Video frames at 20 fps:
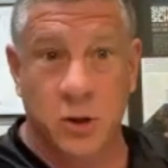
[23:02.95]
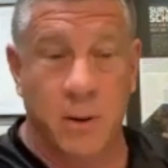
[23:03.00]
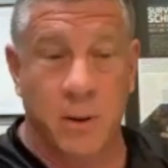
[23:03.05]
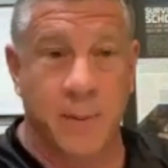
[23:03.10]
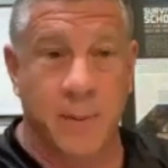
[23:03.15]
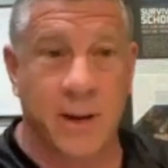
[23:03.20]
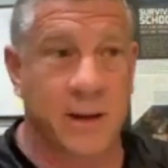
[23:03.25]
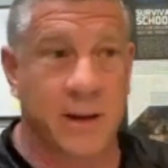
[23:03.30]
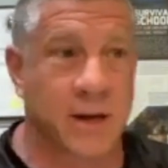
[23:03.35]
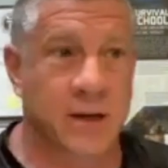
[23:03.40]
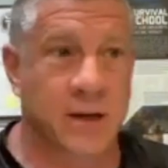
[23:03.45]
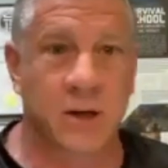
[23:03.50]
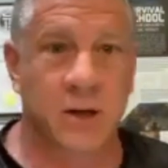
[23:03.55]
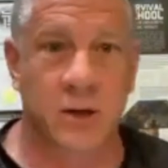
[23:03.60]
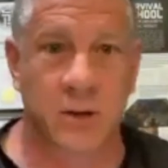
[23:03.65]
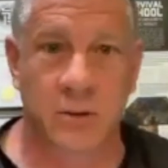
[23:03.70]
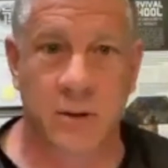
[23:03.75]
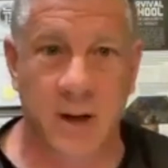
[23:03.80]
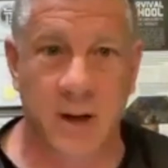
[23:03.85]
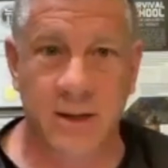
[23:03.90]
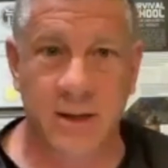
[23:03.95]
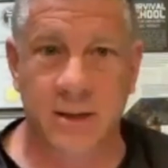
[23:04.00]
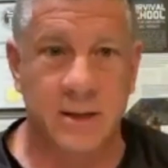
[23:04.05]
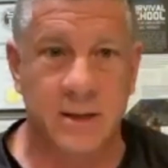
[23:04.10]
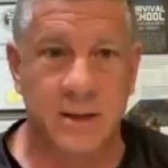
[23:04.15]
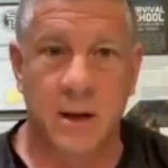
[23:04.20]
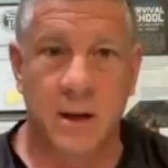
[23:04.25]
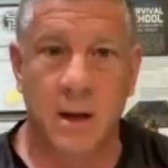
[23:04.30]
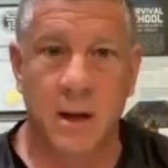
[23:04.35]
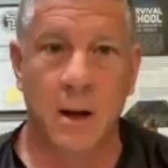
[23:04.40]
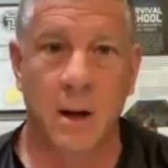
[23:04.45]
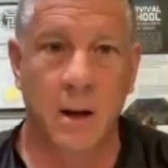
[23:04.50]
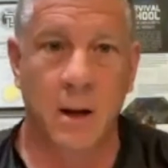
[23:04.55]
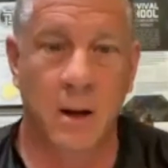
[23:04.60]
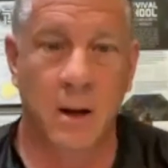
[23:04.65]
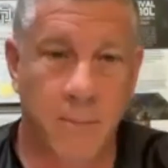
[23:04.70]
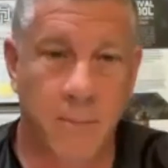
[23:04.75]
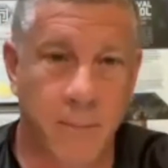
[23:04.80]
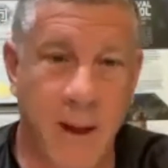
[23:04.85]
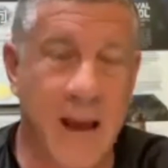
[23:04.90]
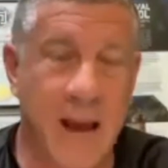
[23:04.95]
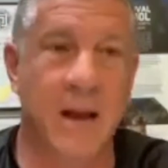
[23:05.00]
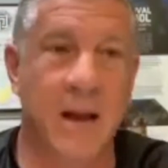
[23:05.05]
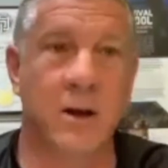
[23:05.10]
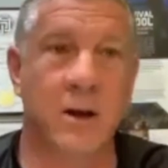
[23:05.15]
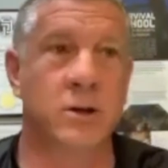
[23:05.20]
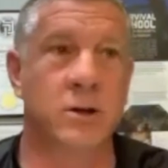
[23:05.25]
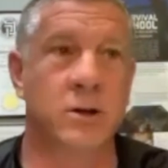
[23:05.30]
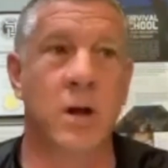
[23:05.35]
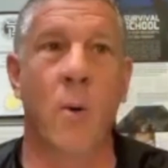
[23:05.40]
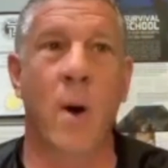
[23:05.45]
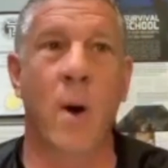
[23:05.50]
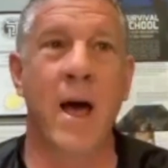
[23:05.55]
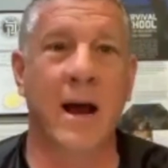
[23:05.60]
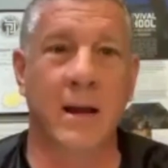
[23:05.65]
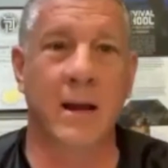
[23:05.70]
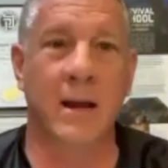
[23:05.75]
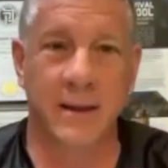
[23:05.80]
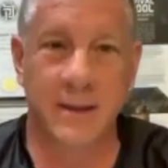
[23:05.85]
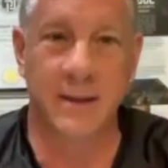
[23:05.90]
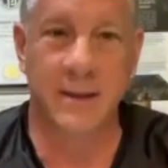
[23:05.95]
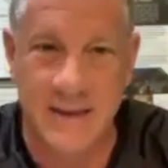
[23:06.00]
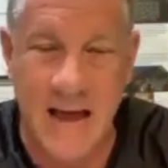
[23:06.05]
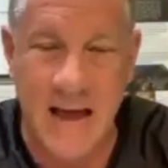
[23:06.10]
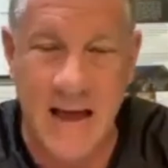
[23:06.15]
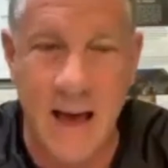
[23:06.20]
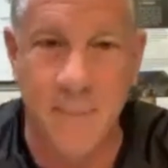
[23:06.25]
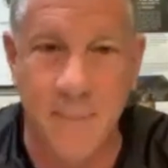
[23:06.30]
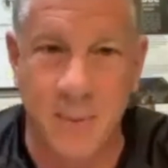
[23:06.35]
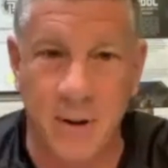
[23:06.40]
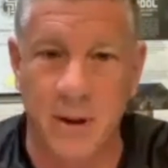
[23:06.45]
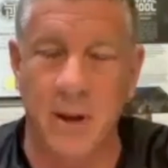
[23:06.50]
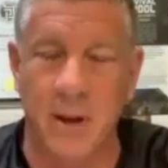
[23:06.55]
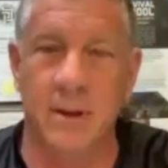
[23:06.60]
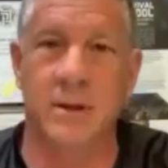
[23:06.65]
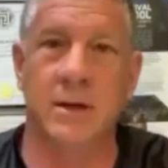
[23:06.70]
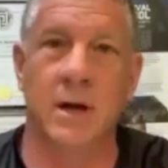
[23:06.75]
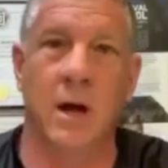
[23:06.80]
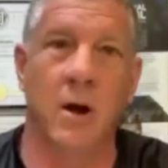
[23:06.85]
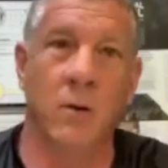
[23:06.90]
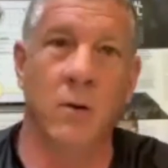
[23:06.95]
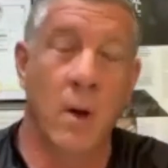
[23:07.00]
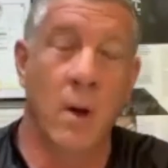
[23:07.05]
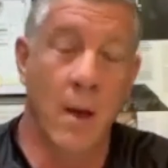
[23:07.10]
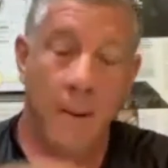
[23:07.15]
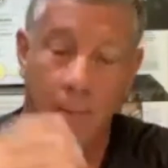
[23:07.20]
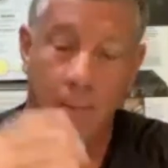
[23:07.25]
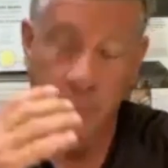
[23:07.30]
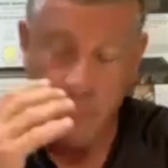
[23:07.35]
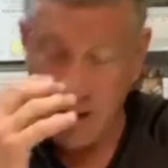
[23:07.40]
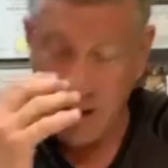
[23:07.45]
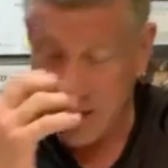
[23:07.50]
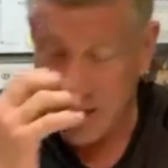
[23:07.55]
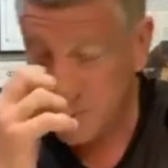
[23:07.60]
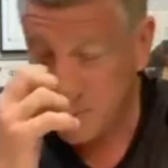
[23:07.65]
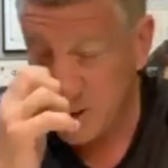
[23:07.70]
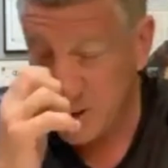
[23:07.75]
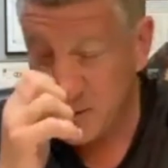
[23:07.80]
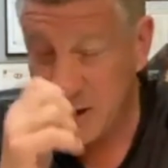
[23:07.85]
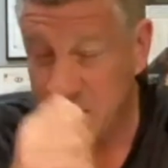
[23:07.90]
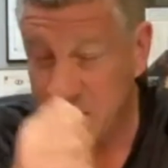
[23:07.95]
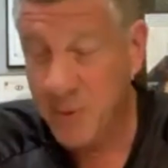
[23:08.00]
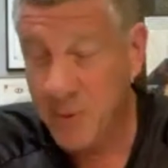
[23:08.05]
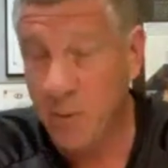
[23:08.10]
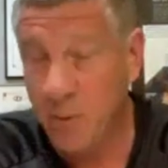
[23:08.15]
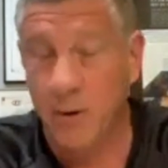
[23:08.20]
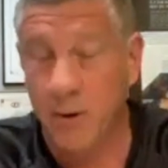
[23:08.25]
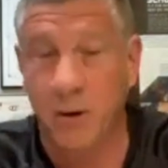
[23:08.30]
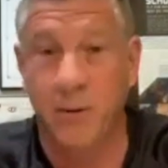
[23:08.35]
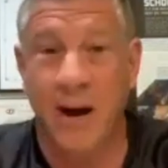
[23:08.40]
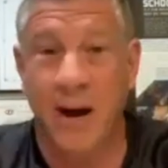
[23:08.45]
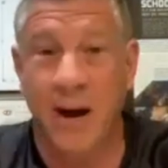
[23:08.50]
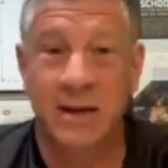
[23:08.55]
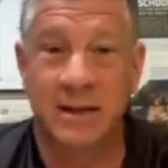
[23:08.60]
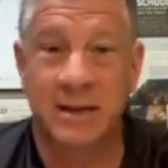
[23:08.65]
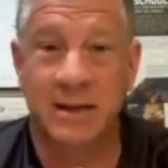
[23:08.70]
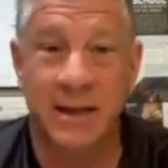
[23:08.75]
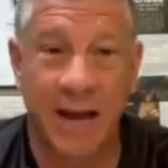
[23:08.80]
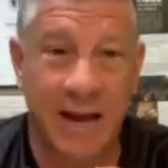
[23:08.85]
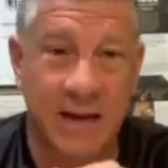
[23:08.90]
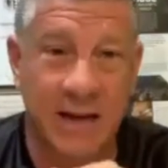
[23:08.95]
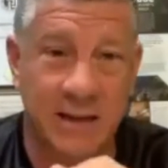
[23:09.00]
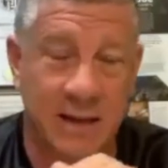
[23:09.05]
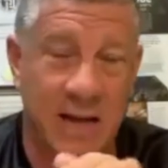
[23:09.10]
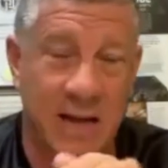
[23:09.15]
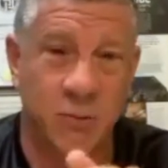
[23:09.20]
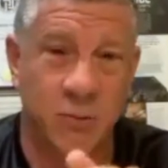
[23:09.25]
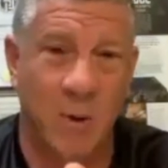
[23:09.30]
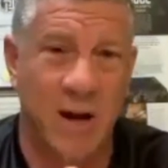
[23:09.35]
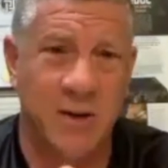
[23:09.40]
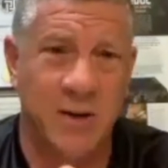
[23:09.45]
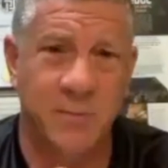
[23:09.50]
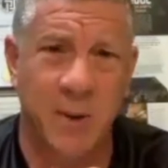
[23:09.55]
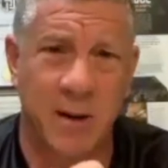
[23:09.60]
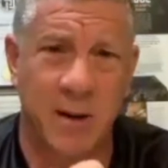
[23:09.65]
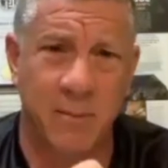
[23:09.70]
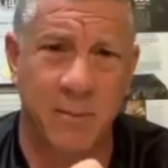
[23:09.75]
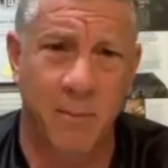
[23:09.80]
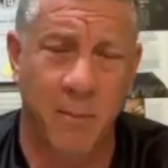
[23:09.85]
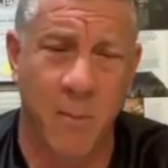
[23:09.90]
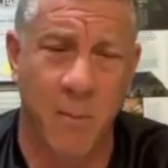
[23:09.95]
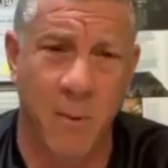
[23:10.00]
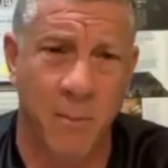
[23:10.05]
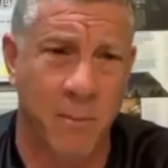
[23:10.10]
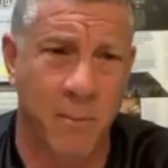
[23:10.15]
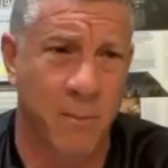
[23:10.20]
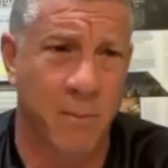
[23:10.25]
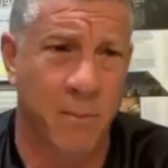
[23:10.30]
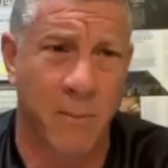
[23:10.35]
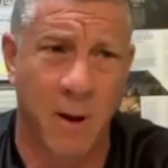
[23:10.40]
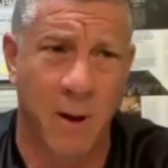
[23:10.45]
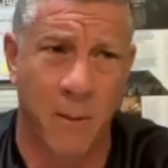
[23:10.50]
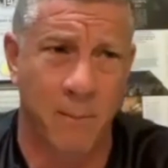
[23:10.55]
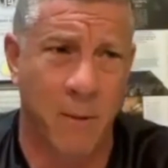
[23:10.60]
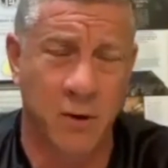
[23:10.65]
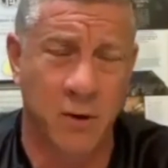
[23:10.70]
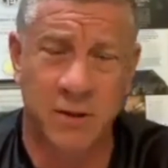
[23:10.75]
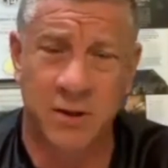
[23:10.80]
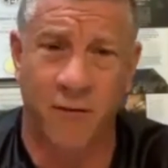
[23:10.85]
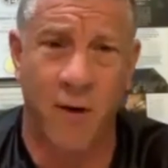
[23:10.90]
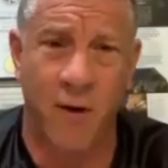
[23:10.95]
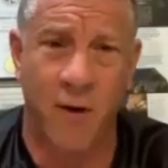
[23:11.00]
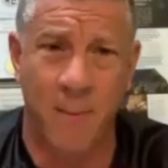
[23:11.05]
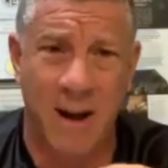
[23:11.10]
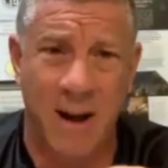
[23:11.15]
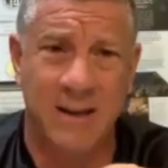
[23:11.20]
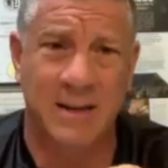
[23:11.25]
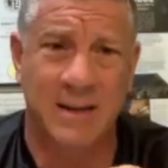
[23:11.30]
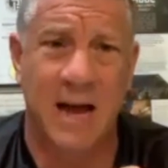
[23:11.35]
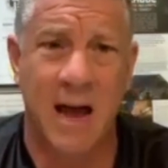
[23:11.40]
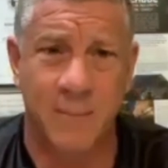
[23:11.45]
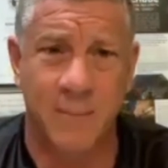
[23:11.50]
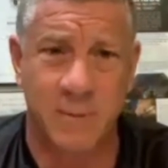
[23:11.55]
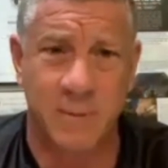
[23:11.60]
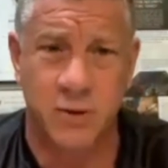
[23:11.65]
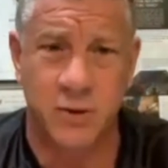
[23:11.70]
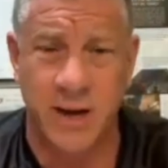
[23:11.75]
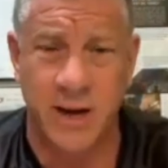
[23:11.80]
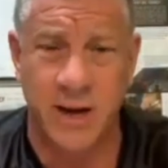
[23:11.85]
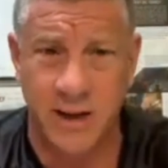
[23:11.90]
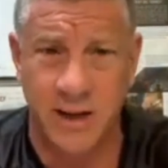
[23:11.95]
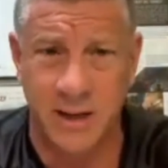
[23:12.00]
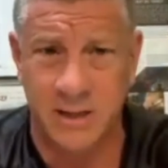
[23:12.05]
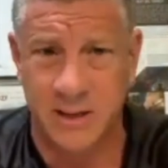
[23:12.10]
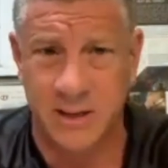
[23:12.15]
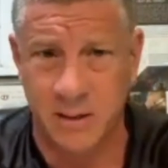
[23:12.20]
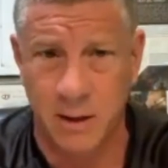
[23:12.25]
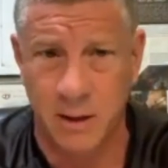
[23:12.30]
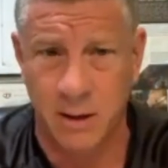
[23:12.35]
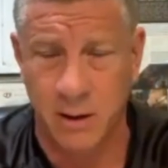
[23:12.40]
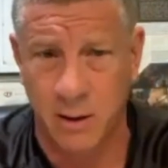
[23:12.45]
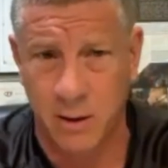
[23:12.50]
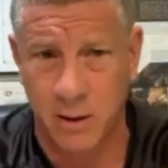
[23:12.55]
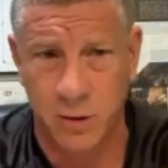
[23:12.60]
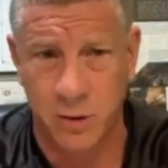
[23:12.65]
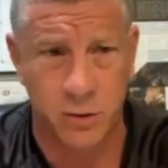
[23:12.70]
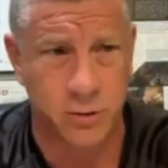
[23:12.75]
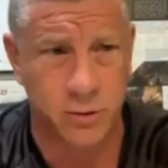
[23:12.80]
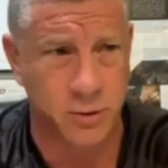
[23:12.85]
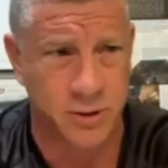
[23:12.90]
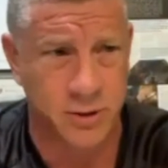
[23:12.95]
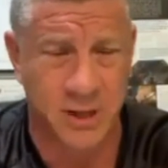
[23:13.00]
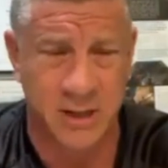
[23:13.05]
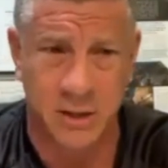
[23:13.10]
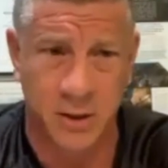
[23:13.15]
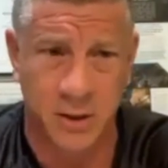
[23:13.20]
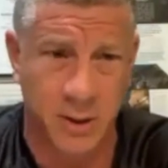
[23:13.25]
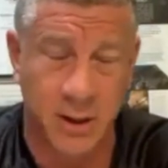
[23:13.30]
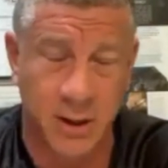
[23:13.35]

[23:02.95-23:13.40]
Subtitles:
this is man, there's no way I can let this happen. And so, but it's been one of the greatest things, and that's where I spend most of all my time is training is in the jiu-jitsu.